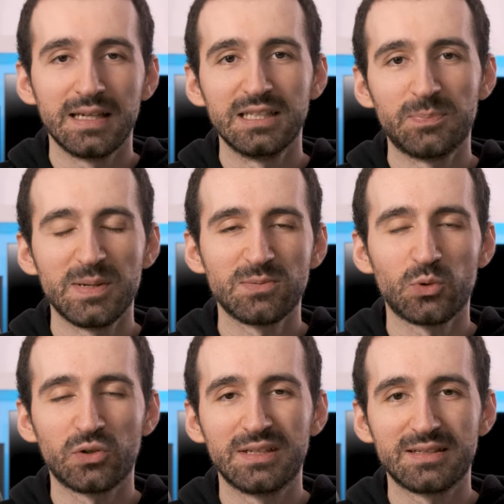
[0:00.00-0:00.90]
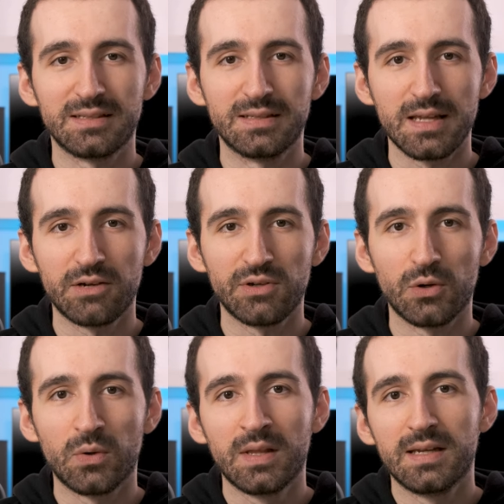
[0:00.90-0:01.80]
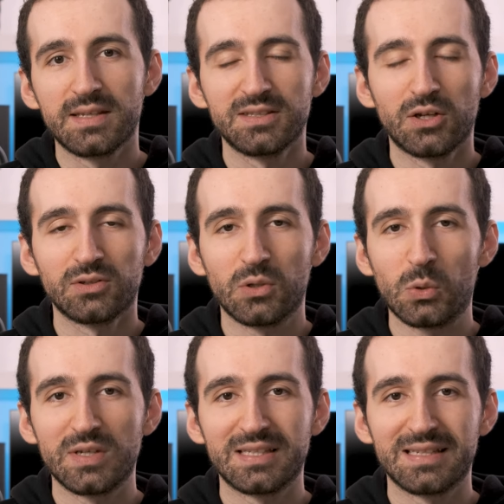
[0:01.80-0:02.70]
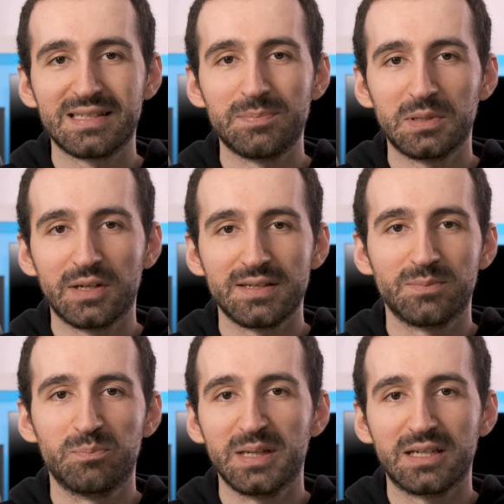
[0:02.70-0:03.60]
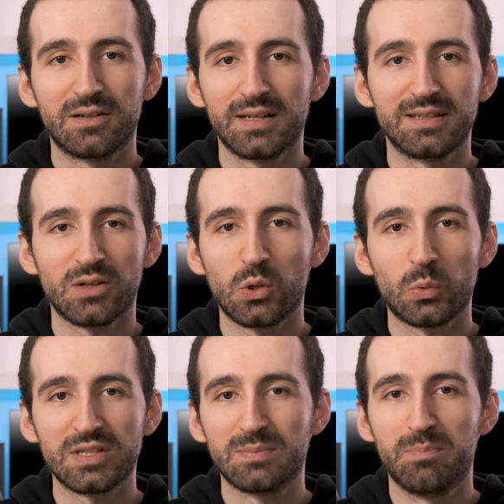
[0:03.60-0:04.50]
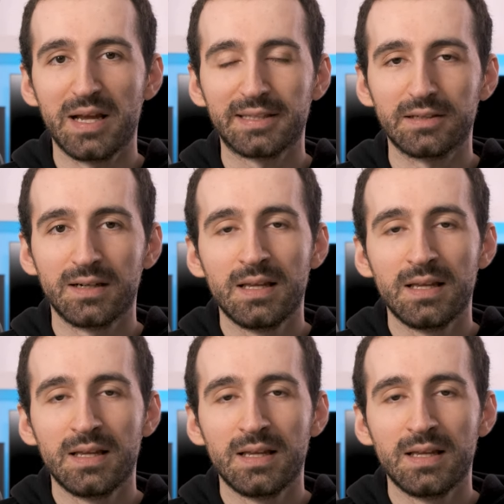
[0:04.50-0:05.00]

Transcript: It depends more on the scenario. It's not always as simple as bigger is always better.